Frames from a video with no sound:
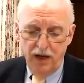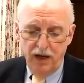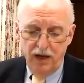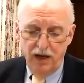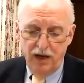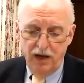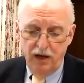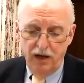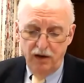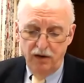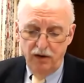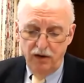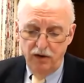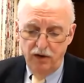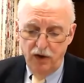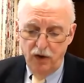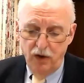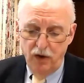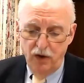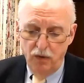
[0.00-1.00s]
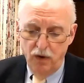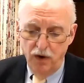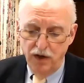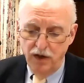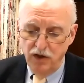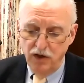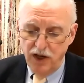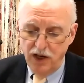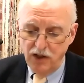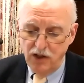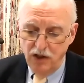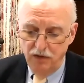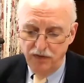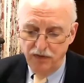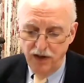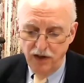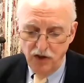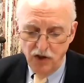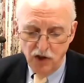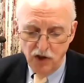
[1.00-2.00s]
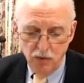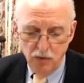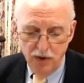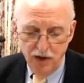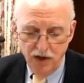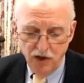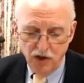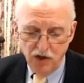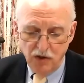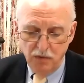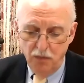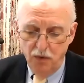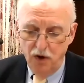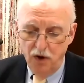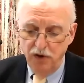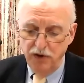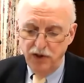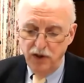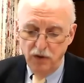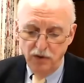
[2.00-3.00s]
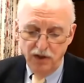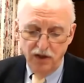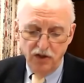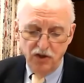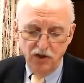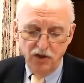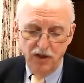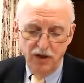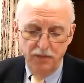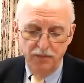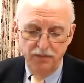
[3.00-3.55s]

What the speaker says: the organization of industry in small units.